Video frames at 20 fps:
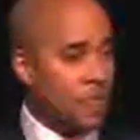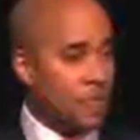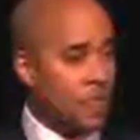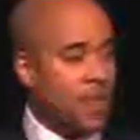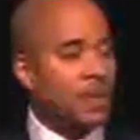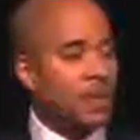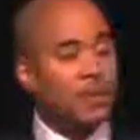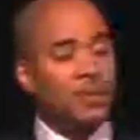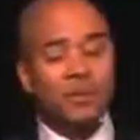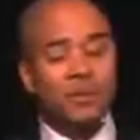
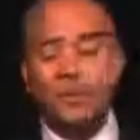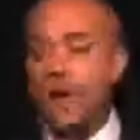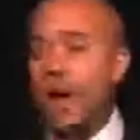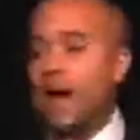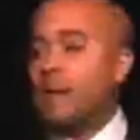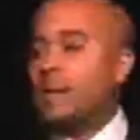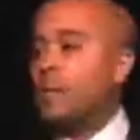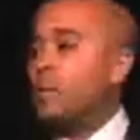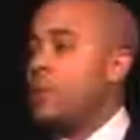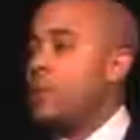Because the
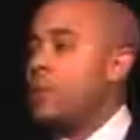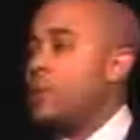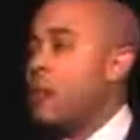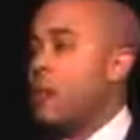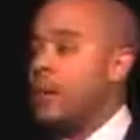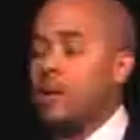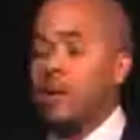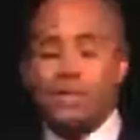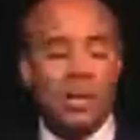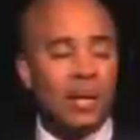fact that we
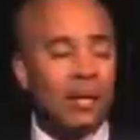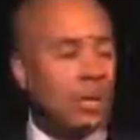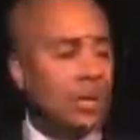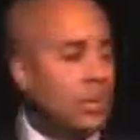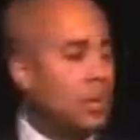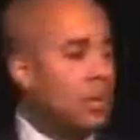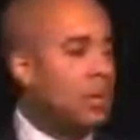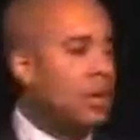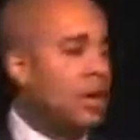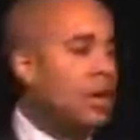market
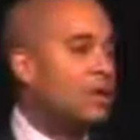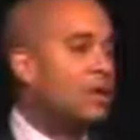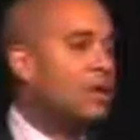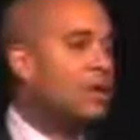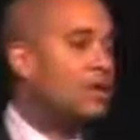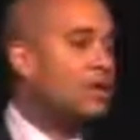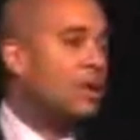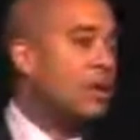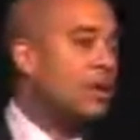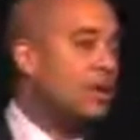
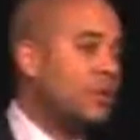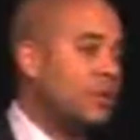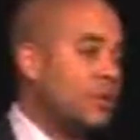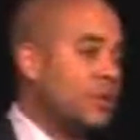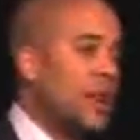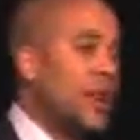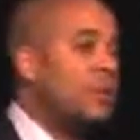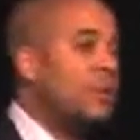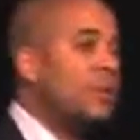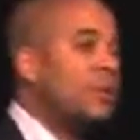telecommunications
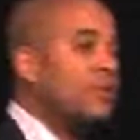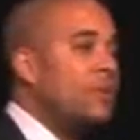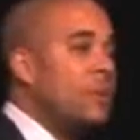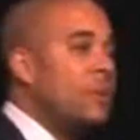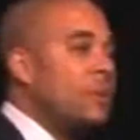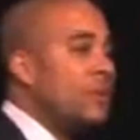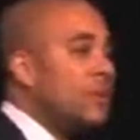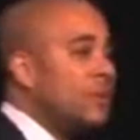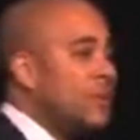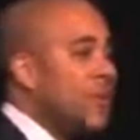services, how many of you
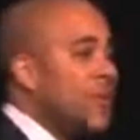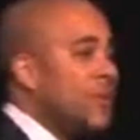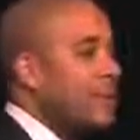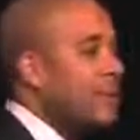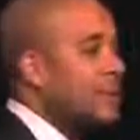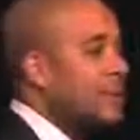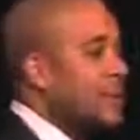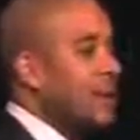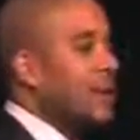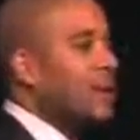
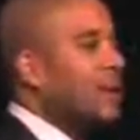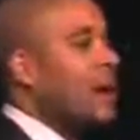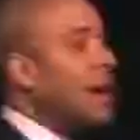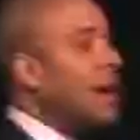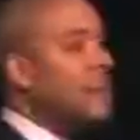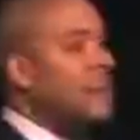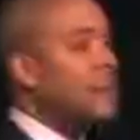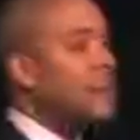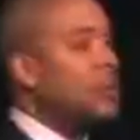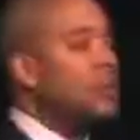understand that
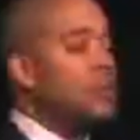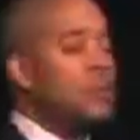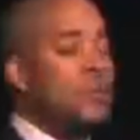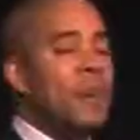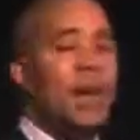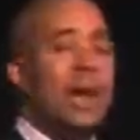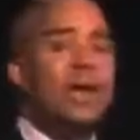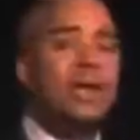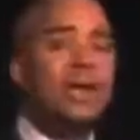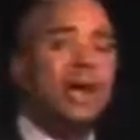telecom bills are
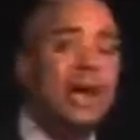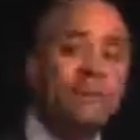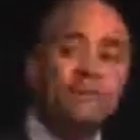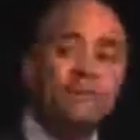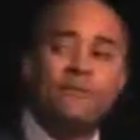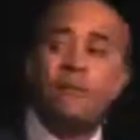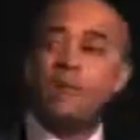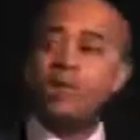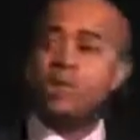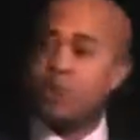paid
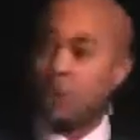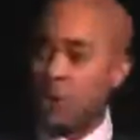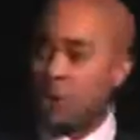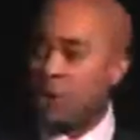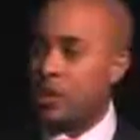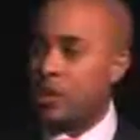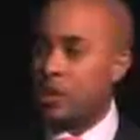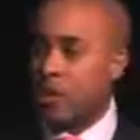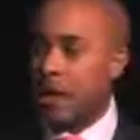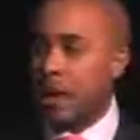every
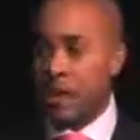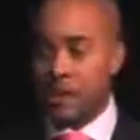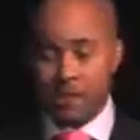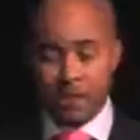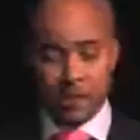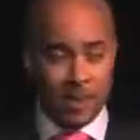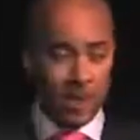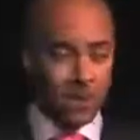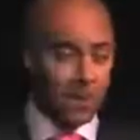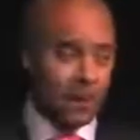30
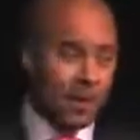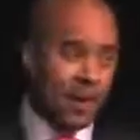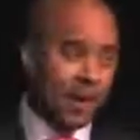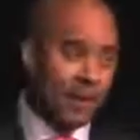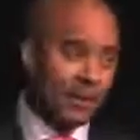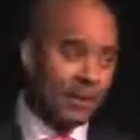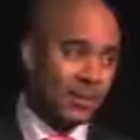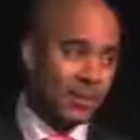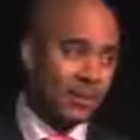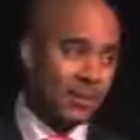days? Am I
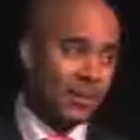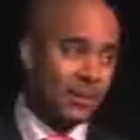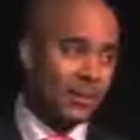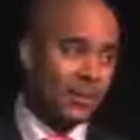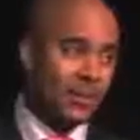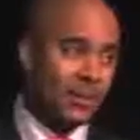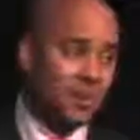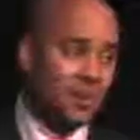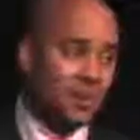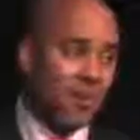correct?
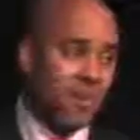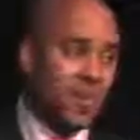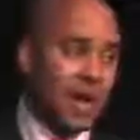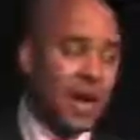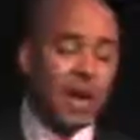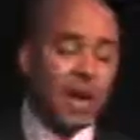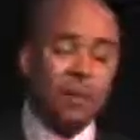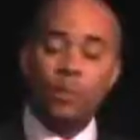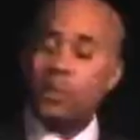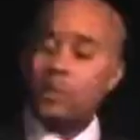
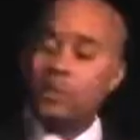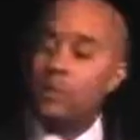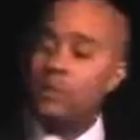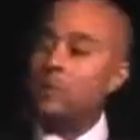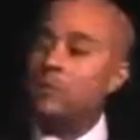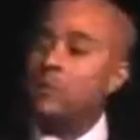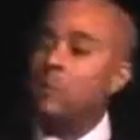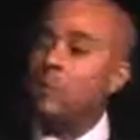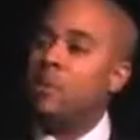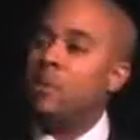Yes. And what's
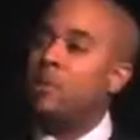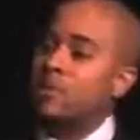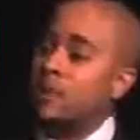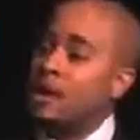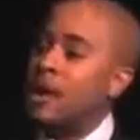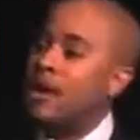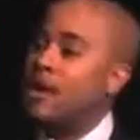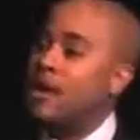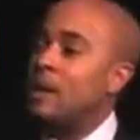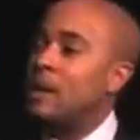even more
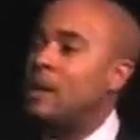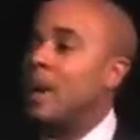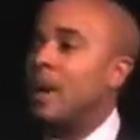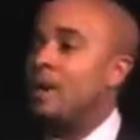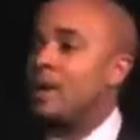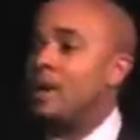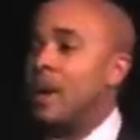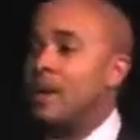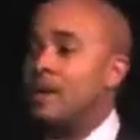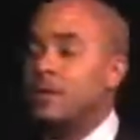exciting
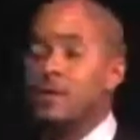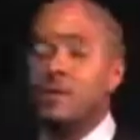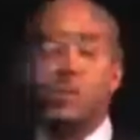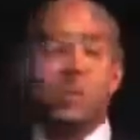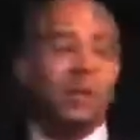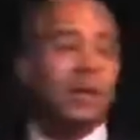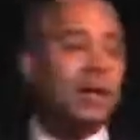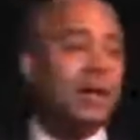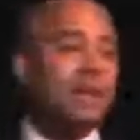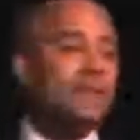about that is you
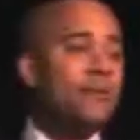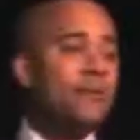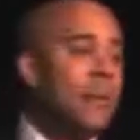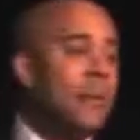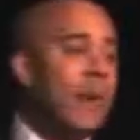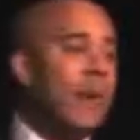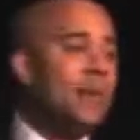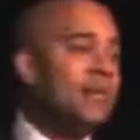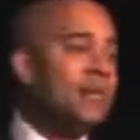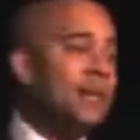can never
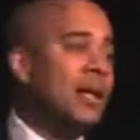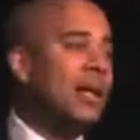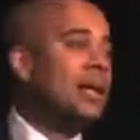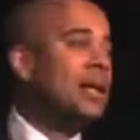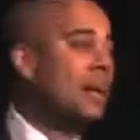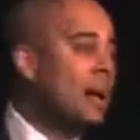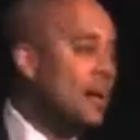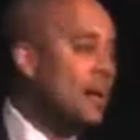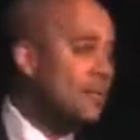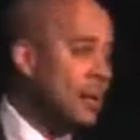pay a
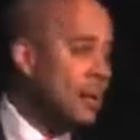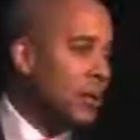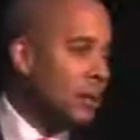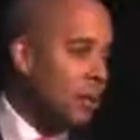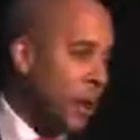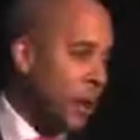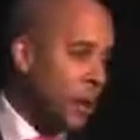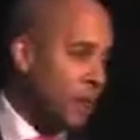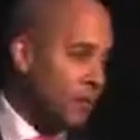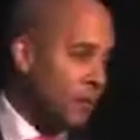telecom
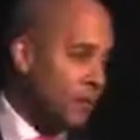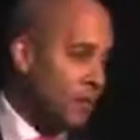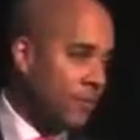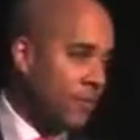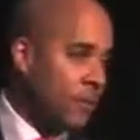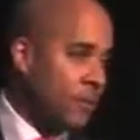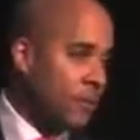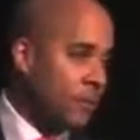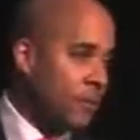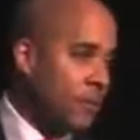bill
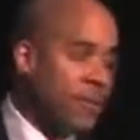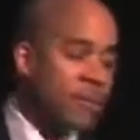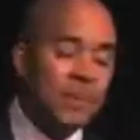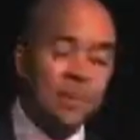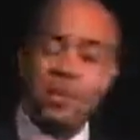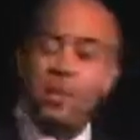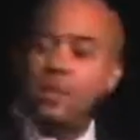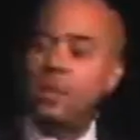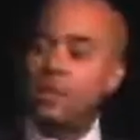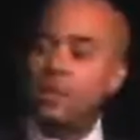off. So let
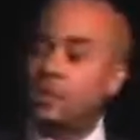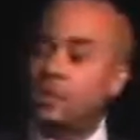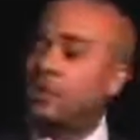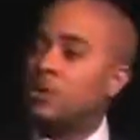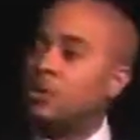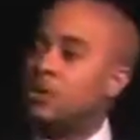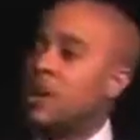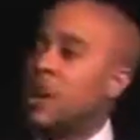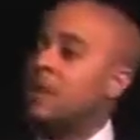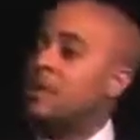me tell you, this
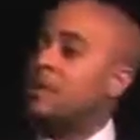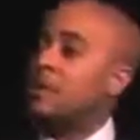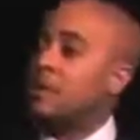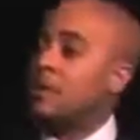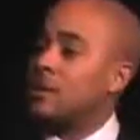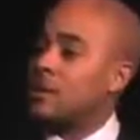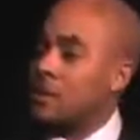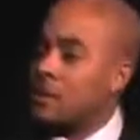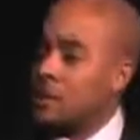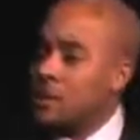creates a
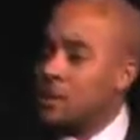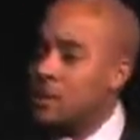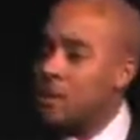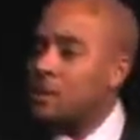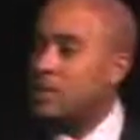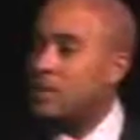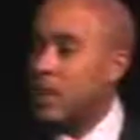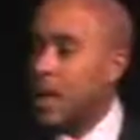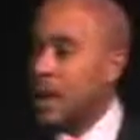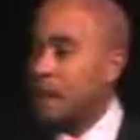
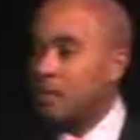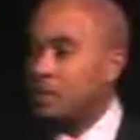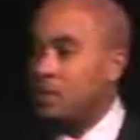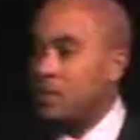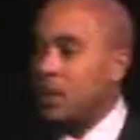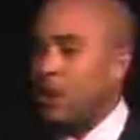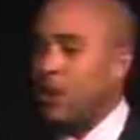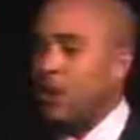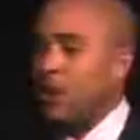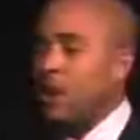continuous cash
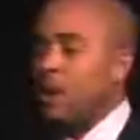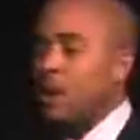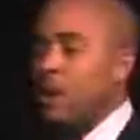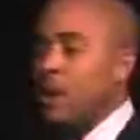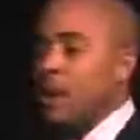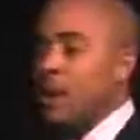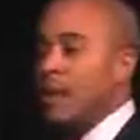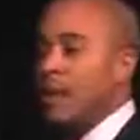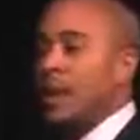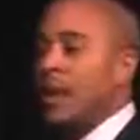flow.
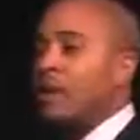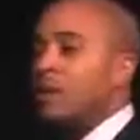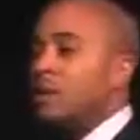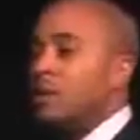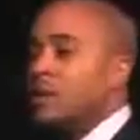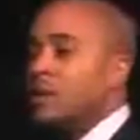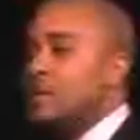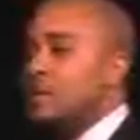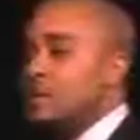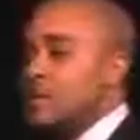And not
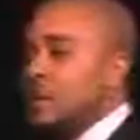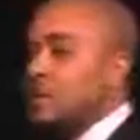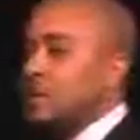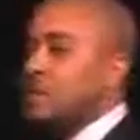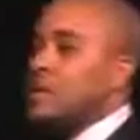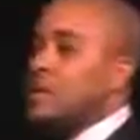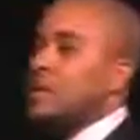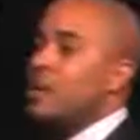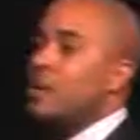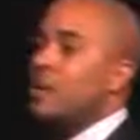only is it a
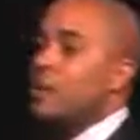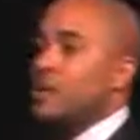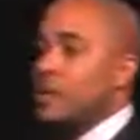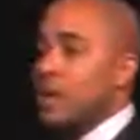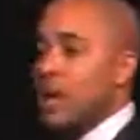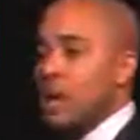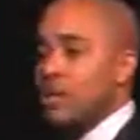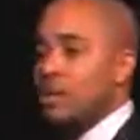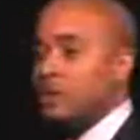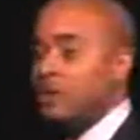continuous
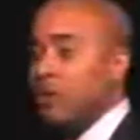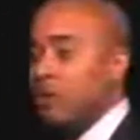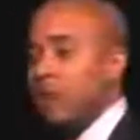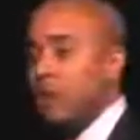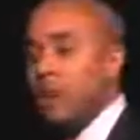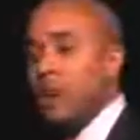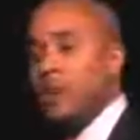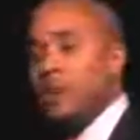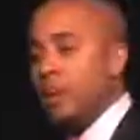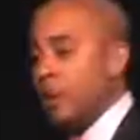cash
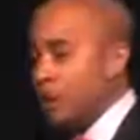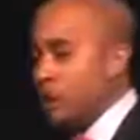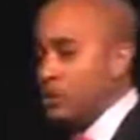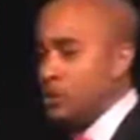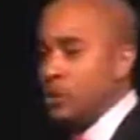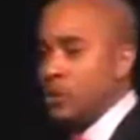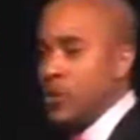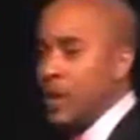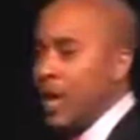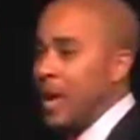flow, but
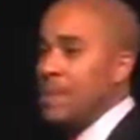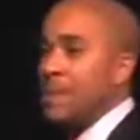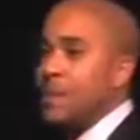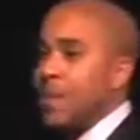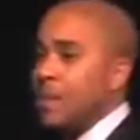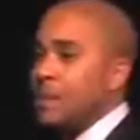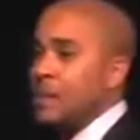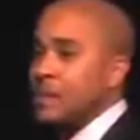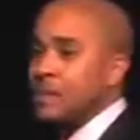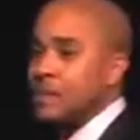because you can't
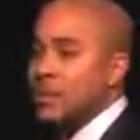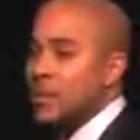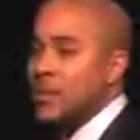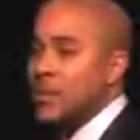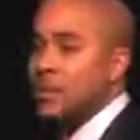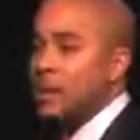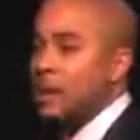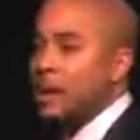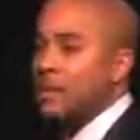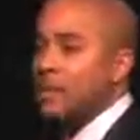pay these
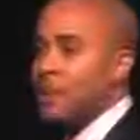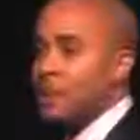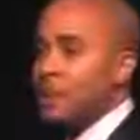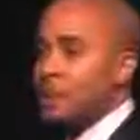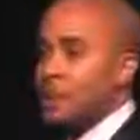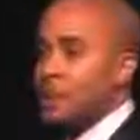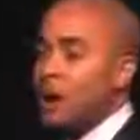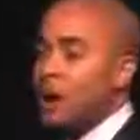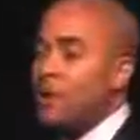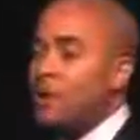telecom
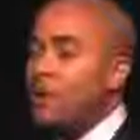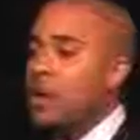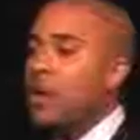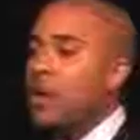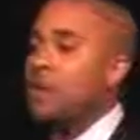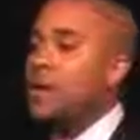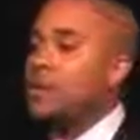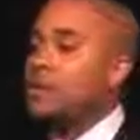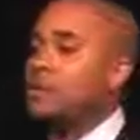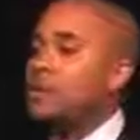bills
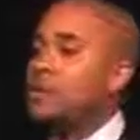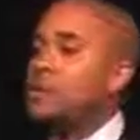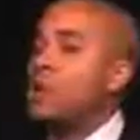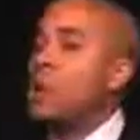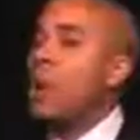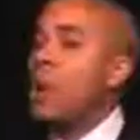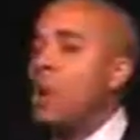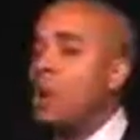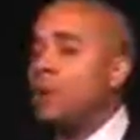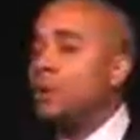off, it's an
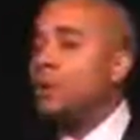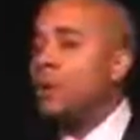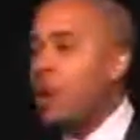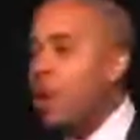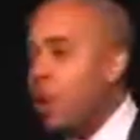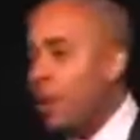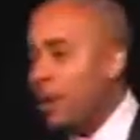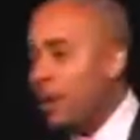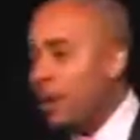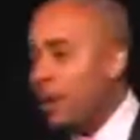
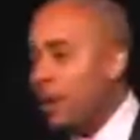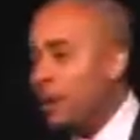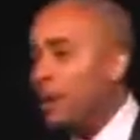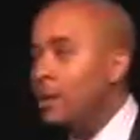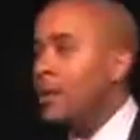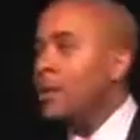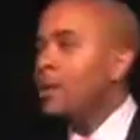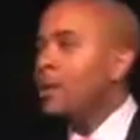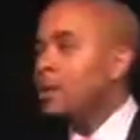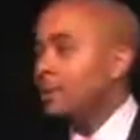ongoing
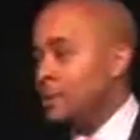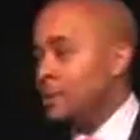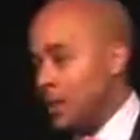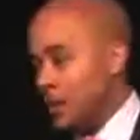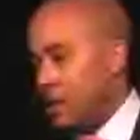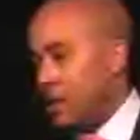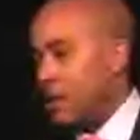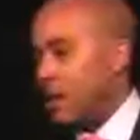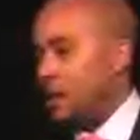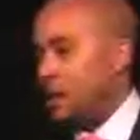
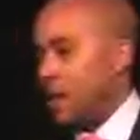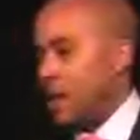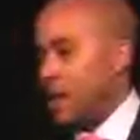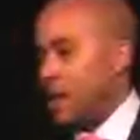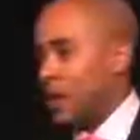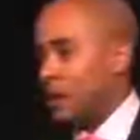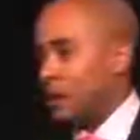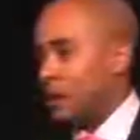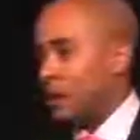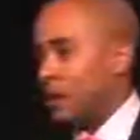continuous
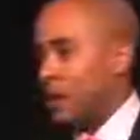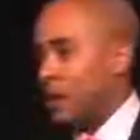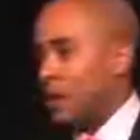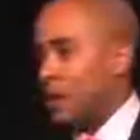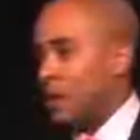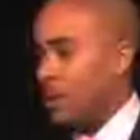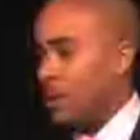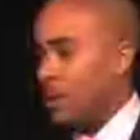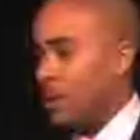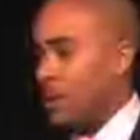cash flow.